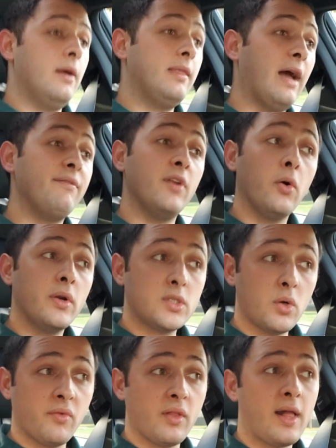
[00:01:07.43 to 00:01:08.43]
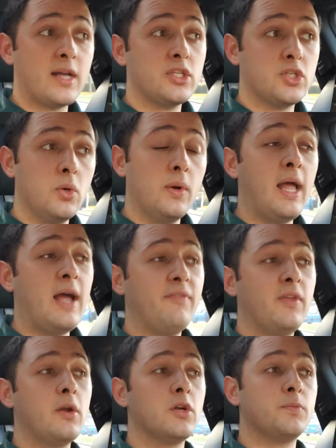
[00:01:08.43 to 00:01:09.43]
I've noticed over the last
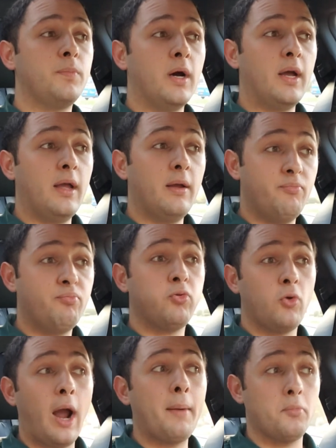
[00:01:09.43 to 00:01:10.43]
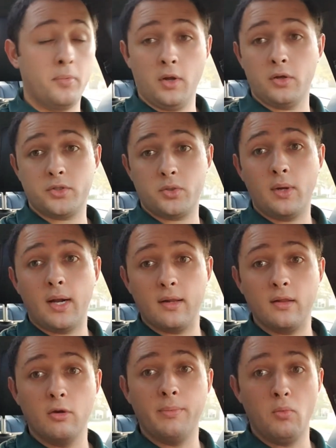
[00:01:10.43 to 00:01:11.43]
2.5 years, but have probably also gotten a
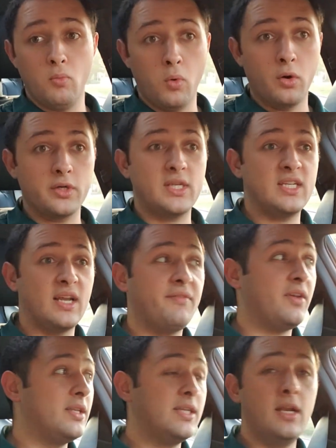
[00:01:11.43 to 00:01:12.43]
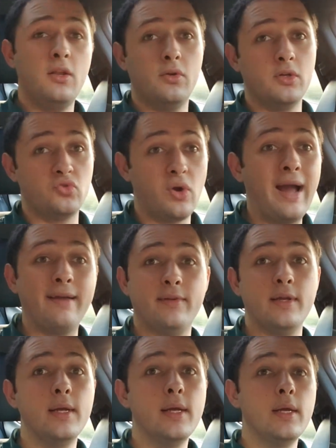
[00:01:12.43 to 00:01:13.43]
little bit worse as I've continued to drive
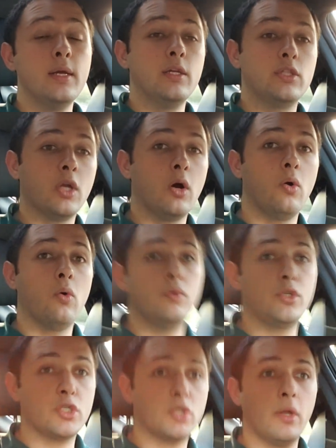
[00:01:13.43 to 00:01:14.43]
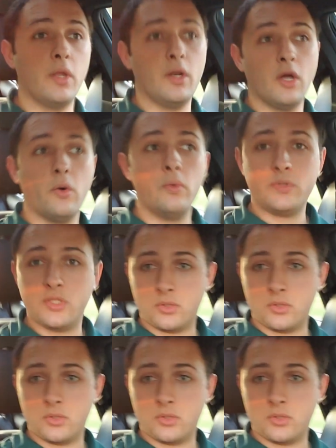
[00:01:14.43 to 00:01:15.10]
it. So just so you know,